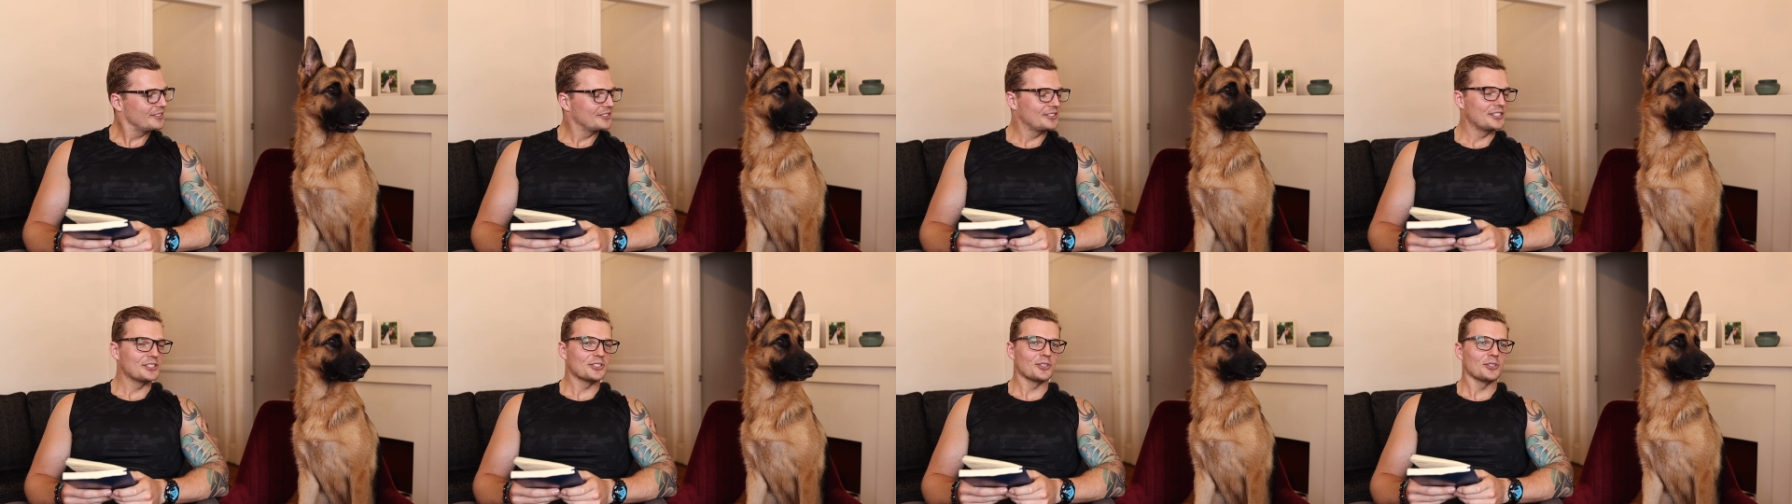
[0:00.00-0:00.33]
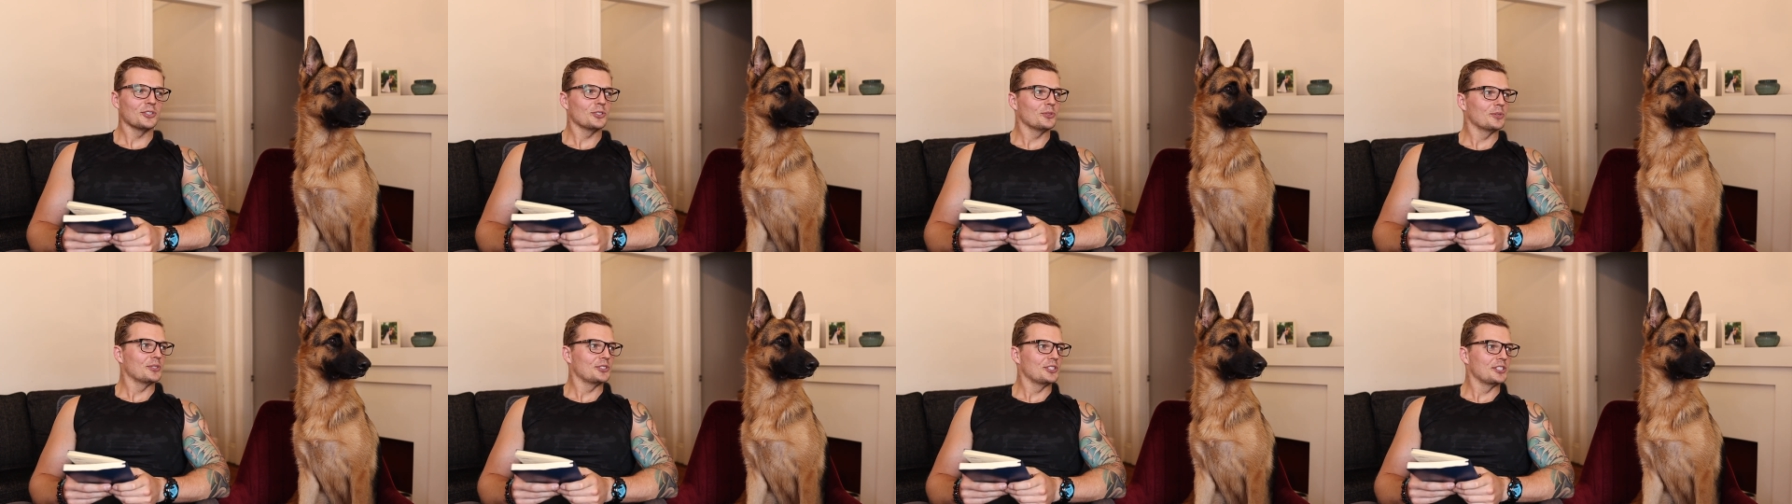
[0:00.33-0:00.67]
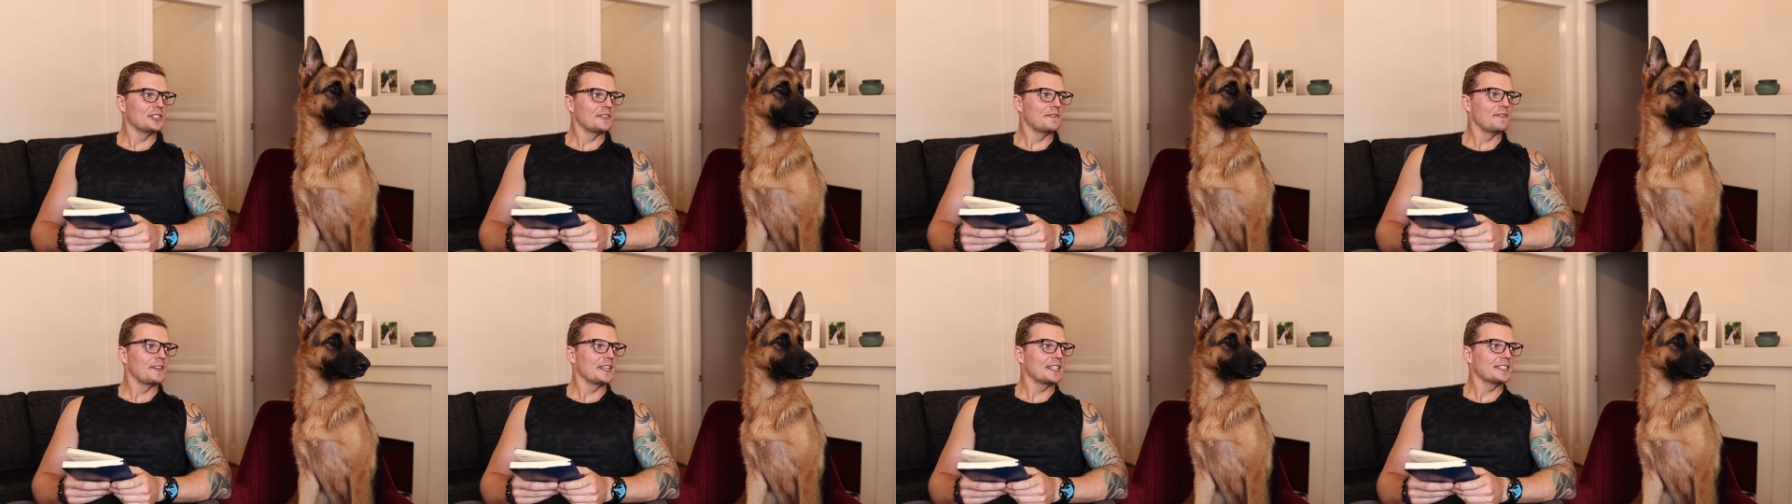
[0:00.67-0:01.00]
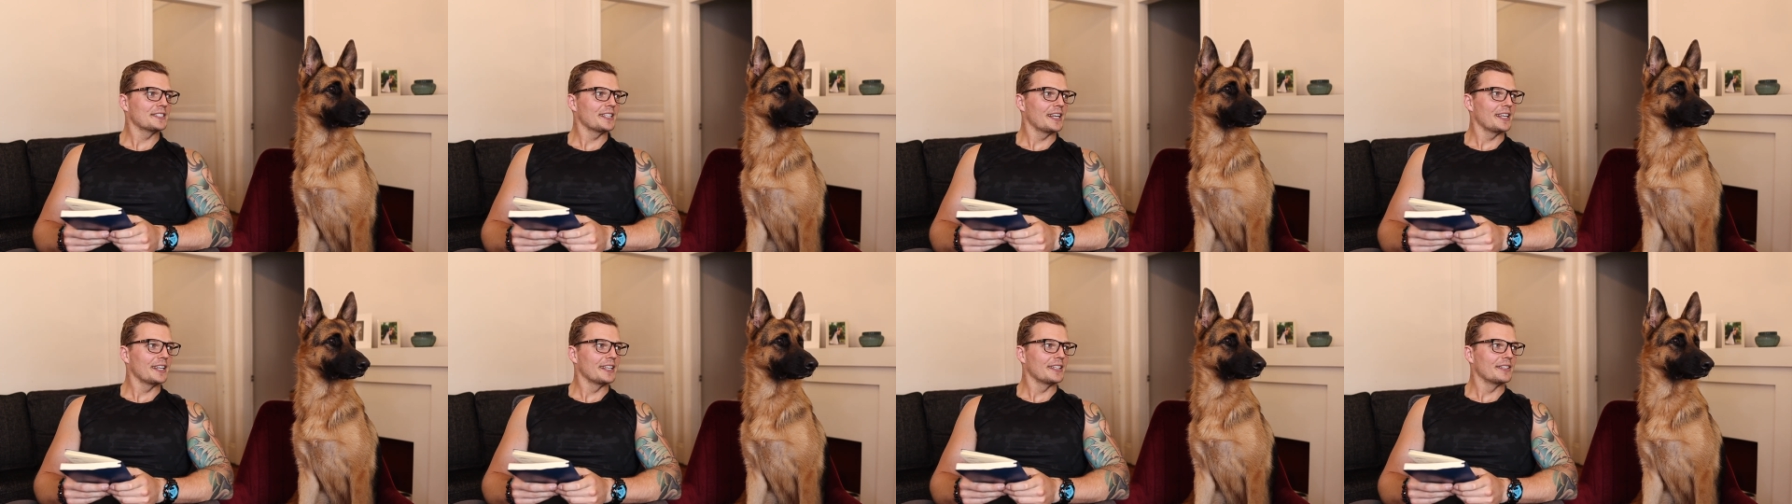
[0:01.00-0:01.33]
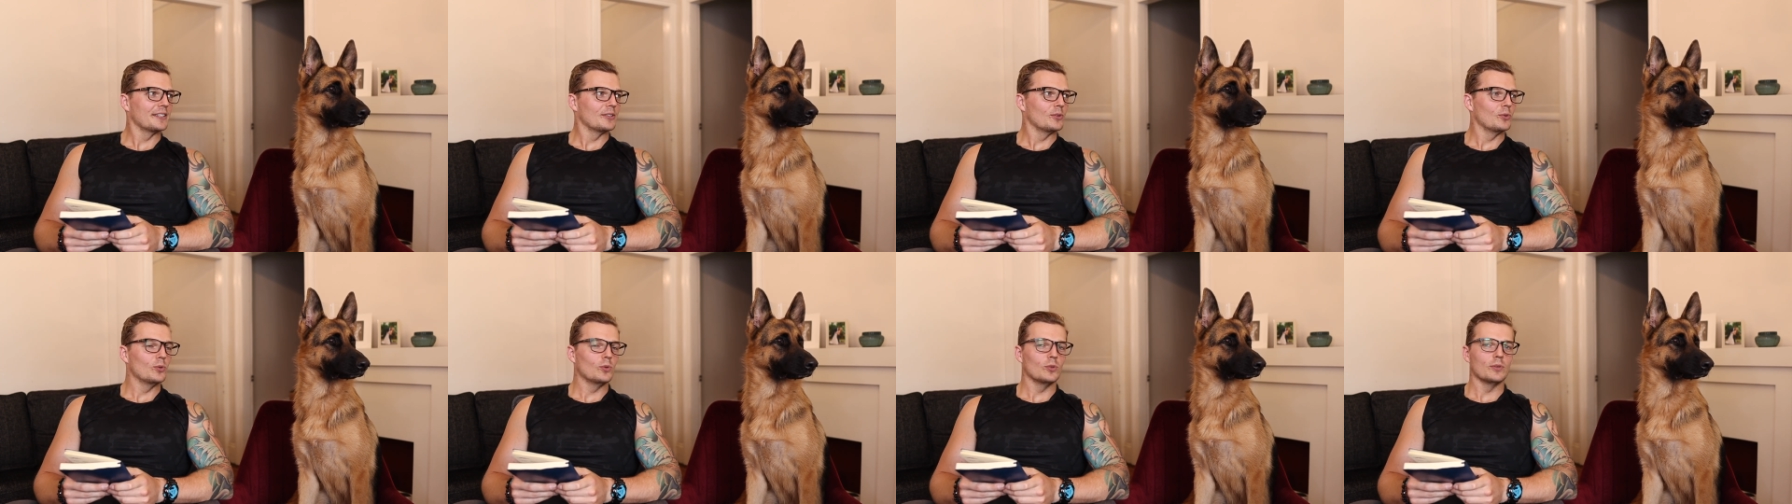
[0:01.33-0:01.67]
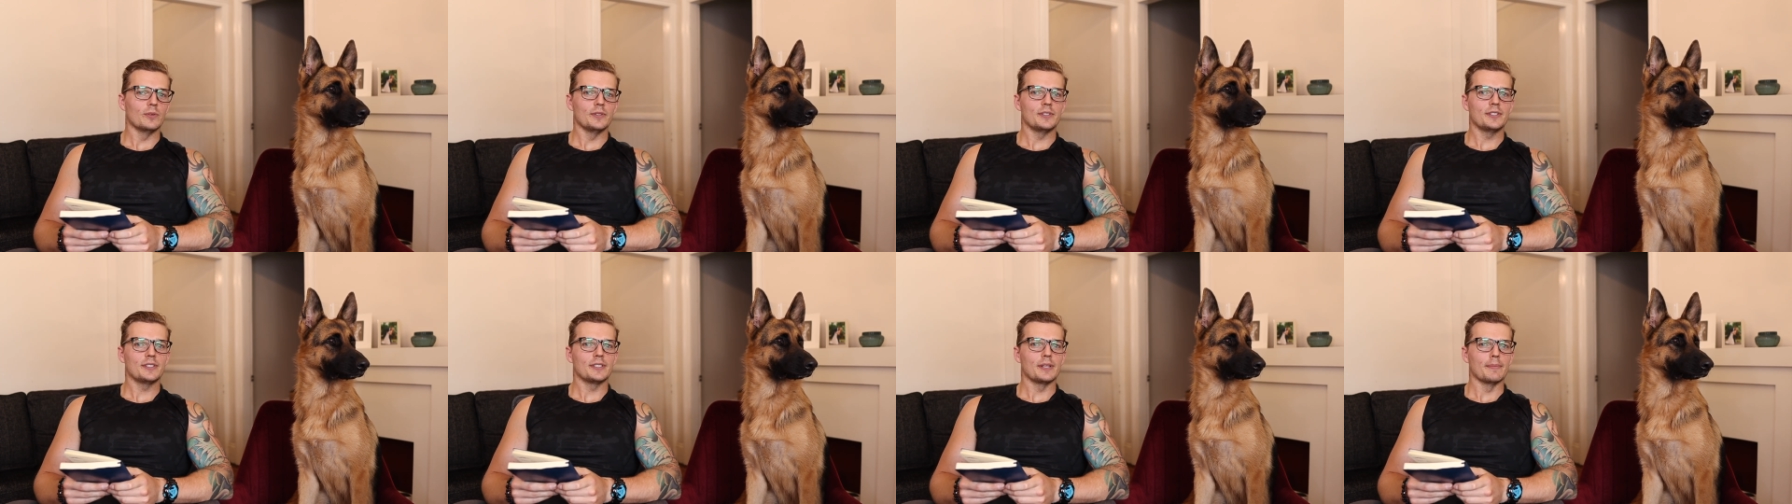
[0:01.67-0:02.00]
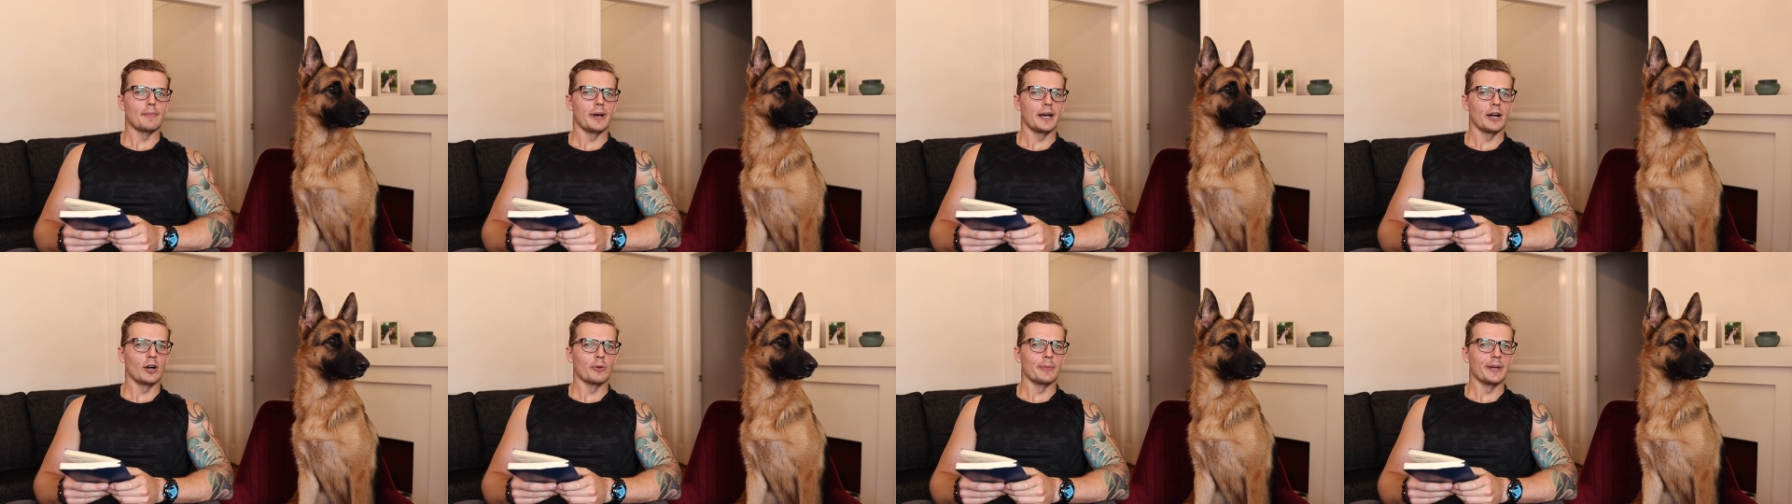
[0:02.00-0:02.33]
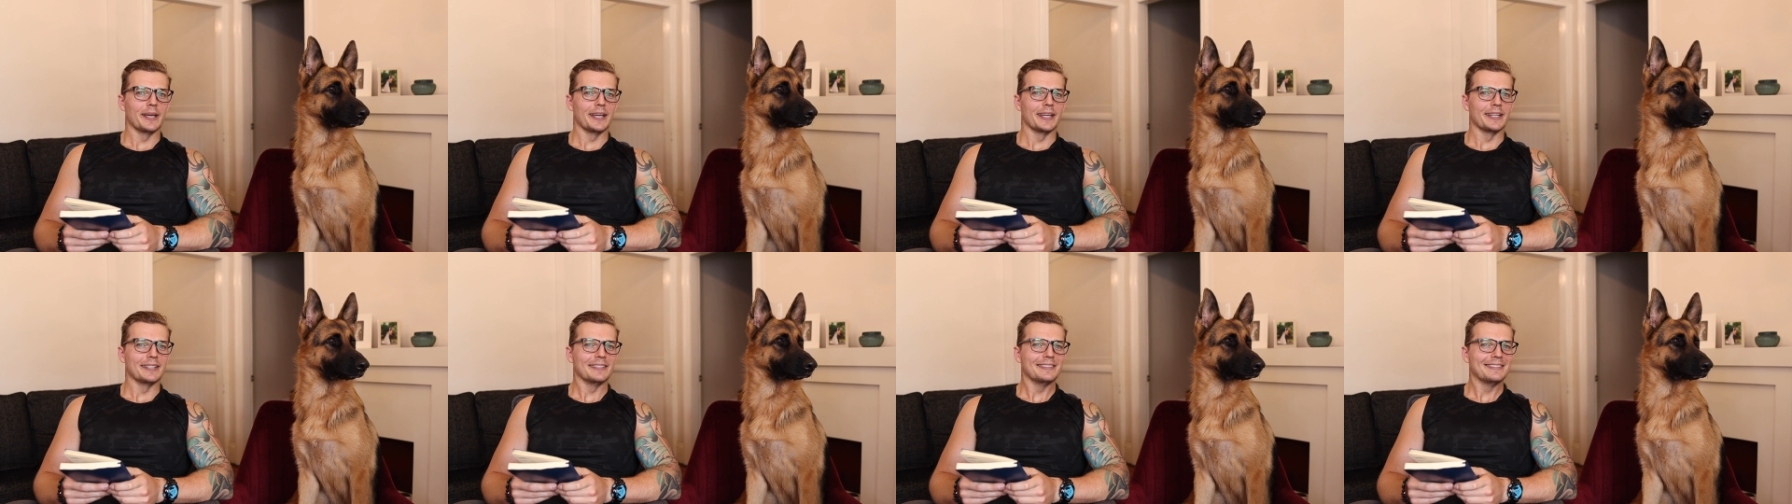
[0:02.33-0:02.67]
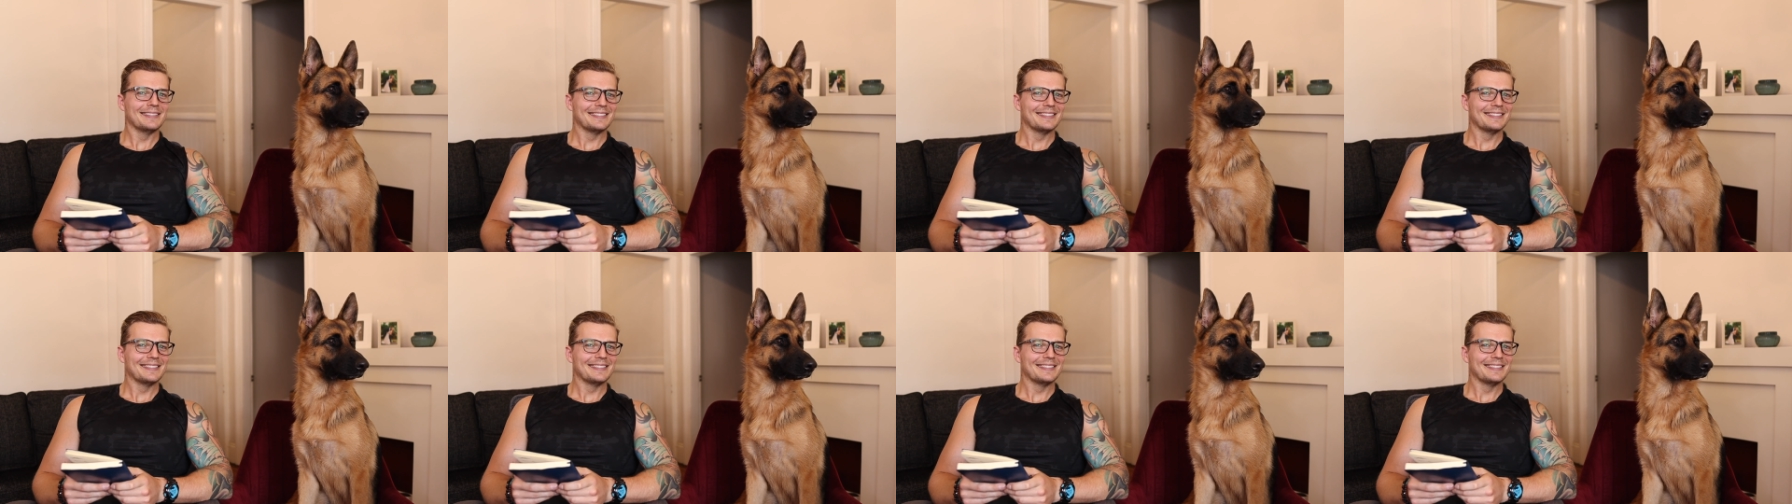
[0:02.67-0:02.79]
She's onto it, she's fixated. Oh, it's the mailman.